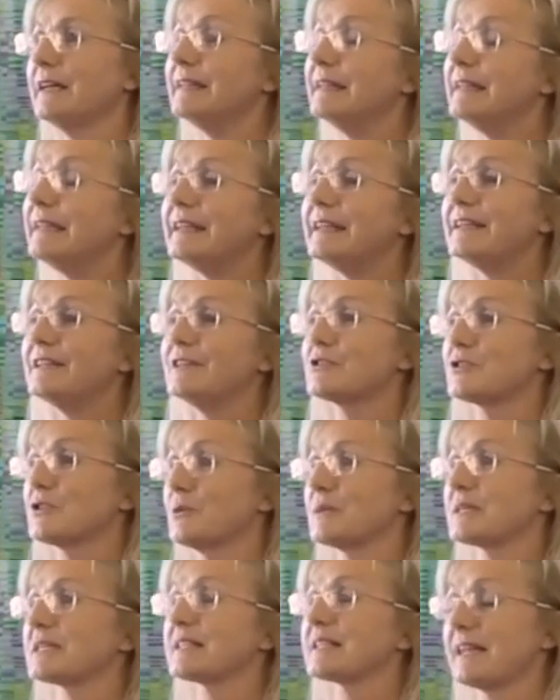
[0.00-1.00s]
needing
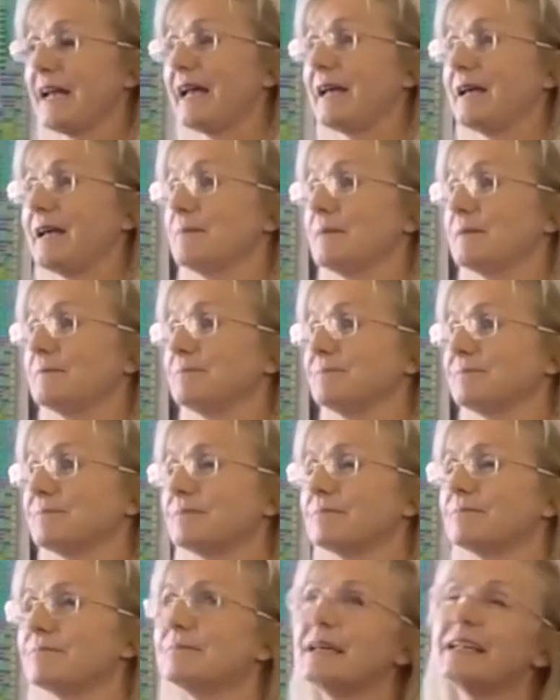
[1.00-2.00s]
to escape.
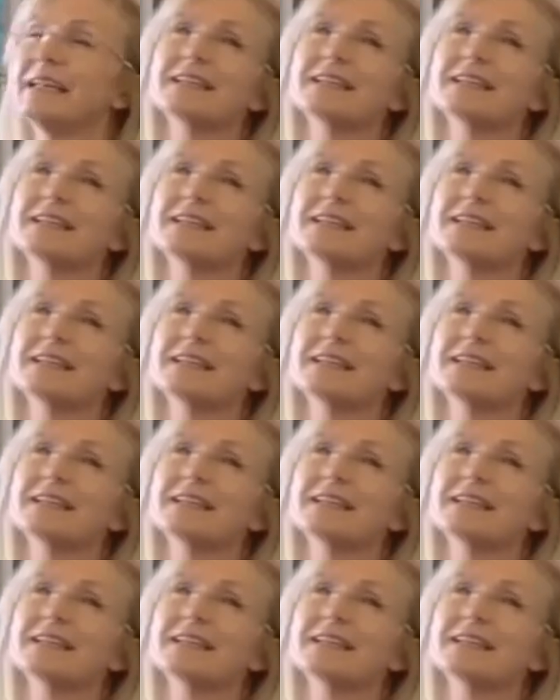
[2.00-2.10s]
But